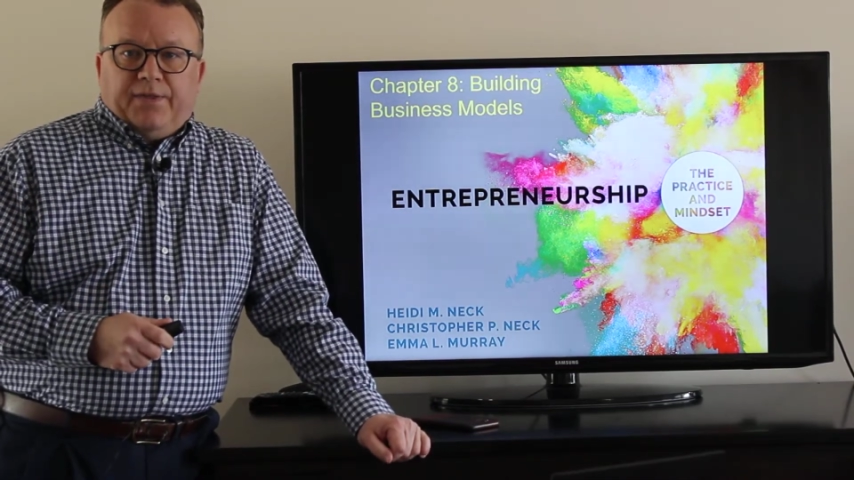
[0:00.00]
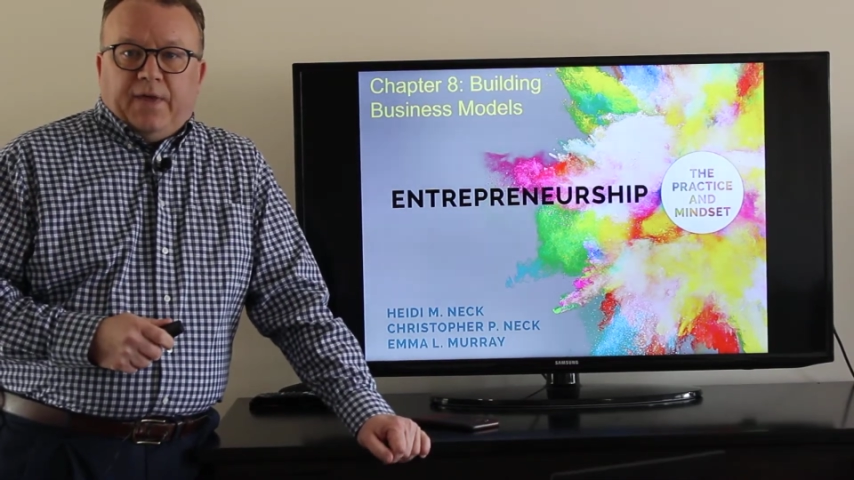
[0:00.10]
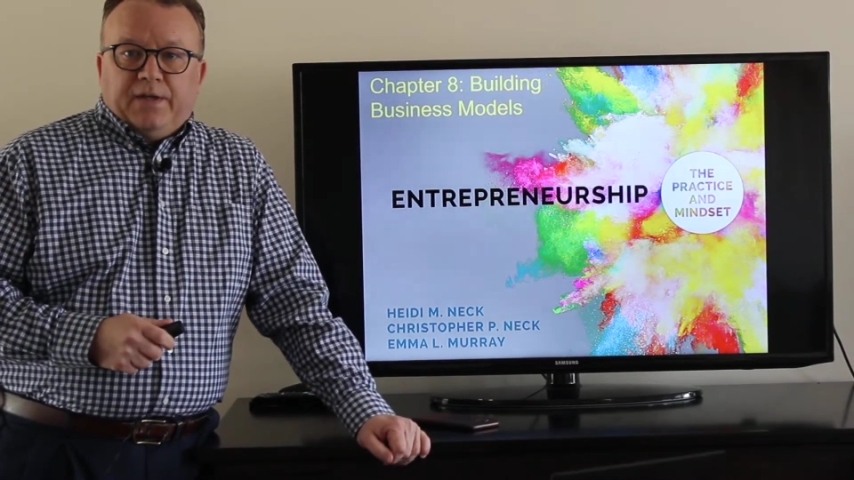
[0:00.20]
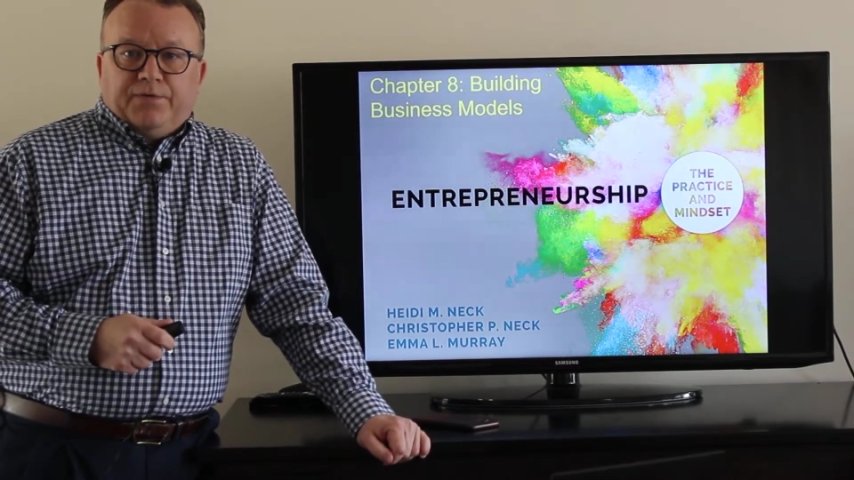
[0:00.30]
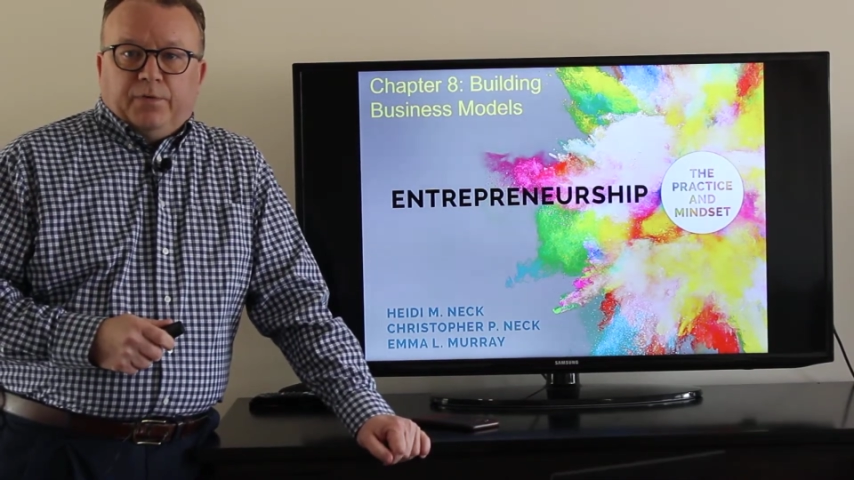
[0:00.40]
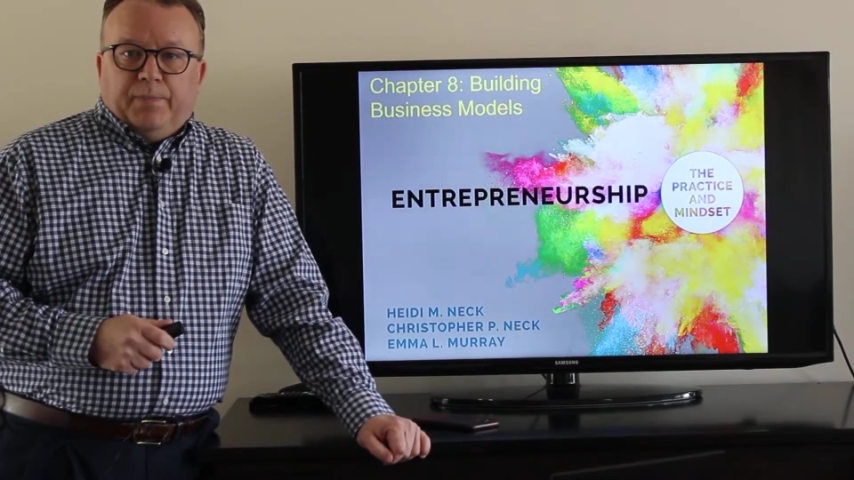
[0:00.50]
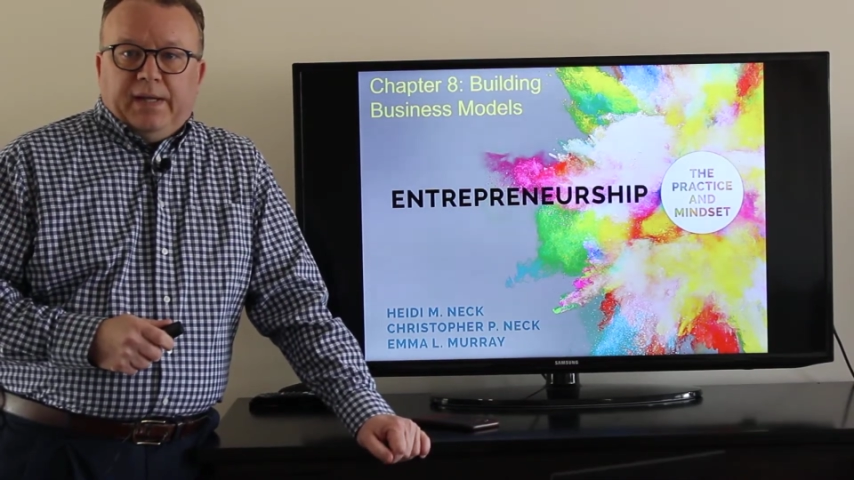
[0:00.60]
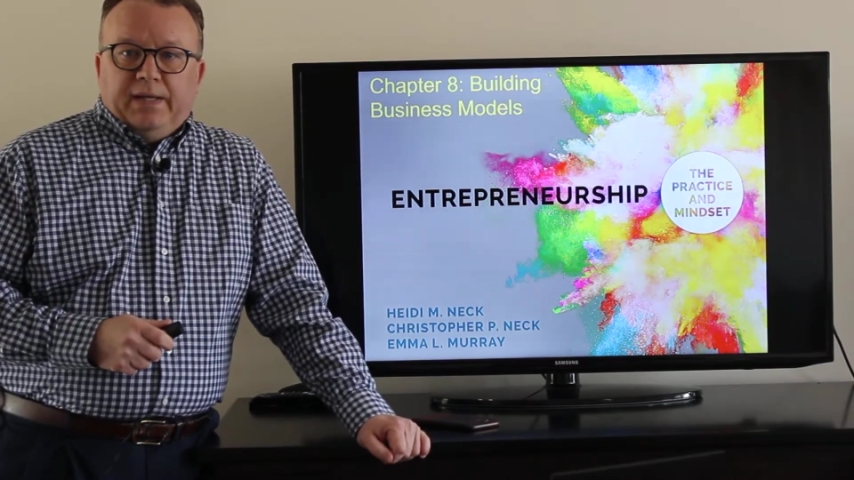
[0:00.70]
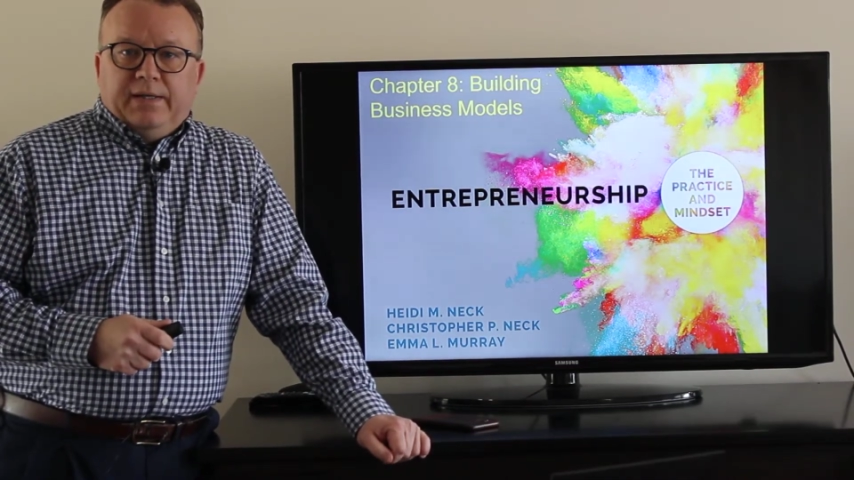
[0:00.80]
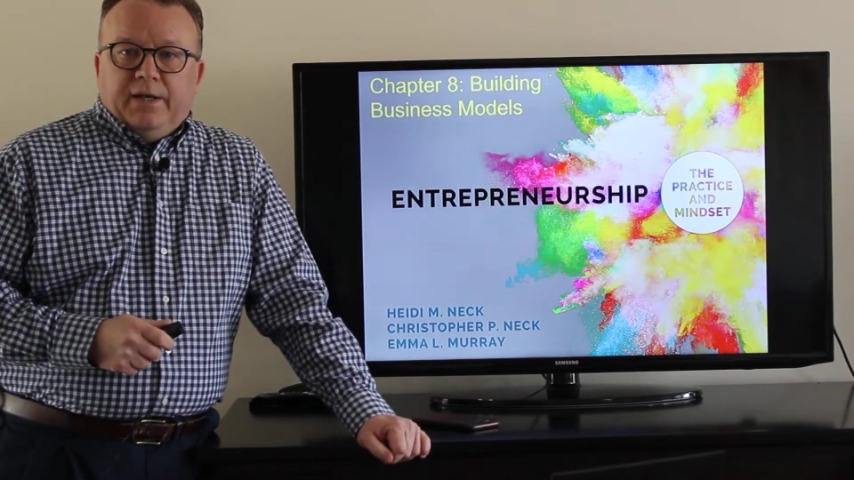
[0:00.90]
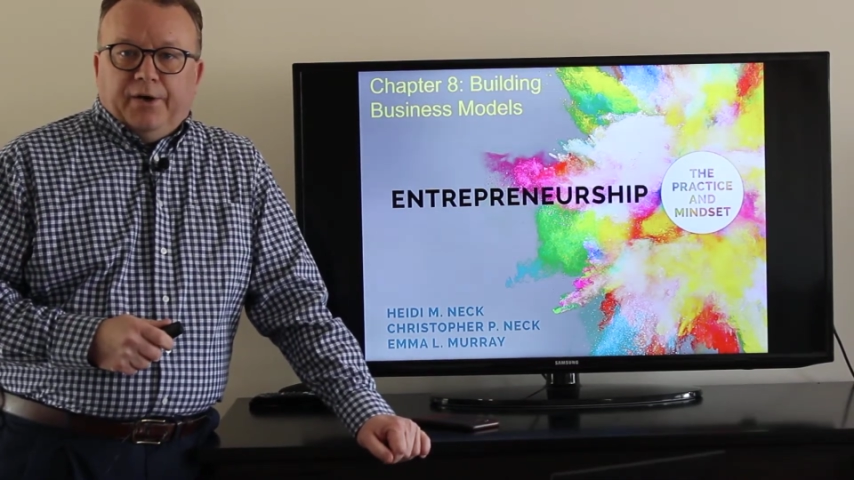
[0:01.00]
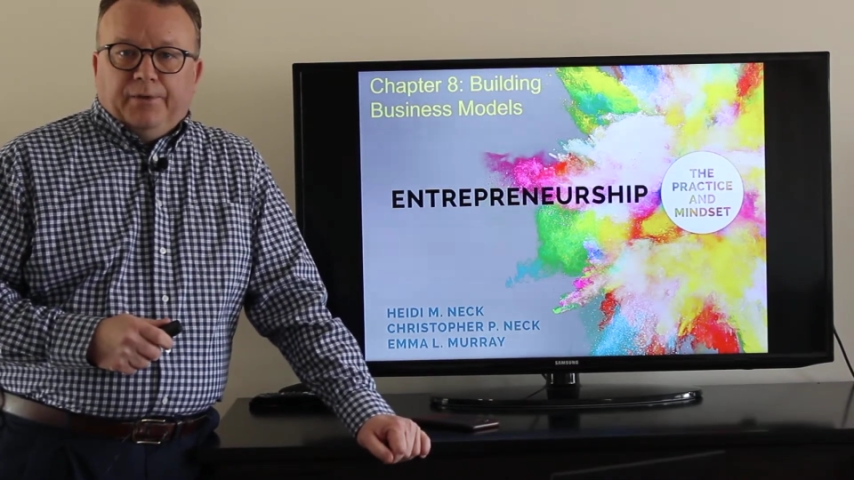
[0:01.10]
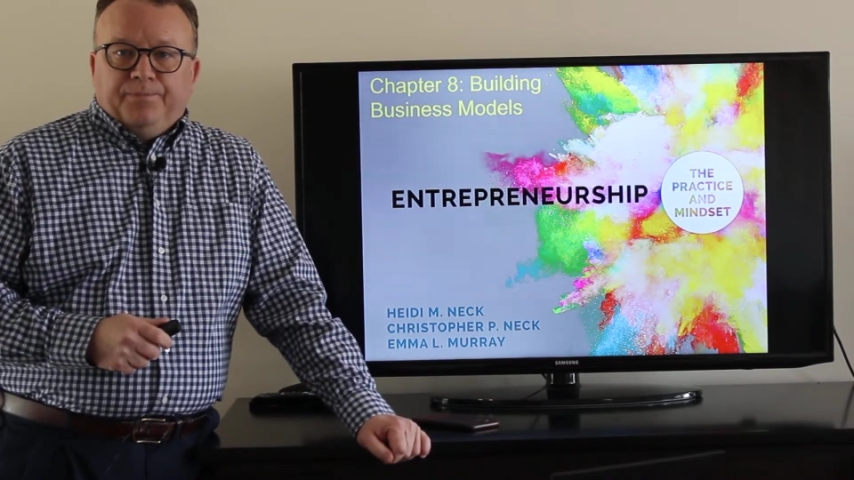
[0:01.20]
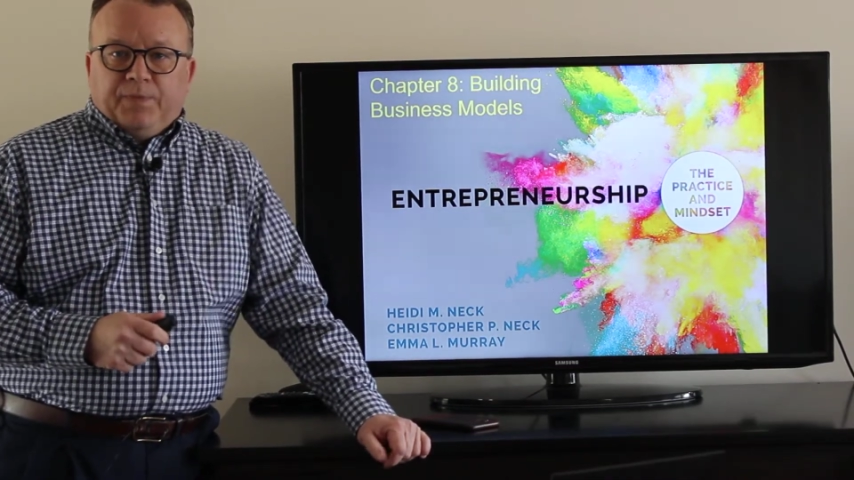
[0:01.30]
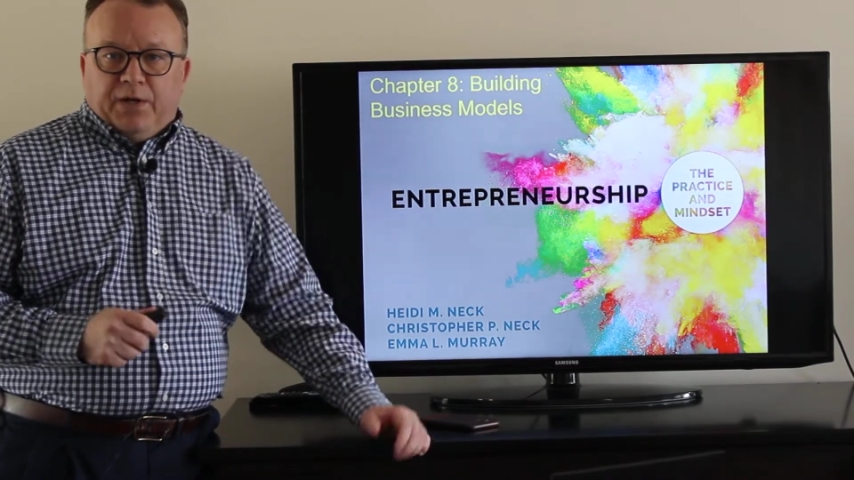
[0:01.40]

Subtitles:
thanks for being here.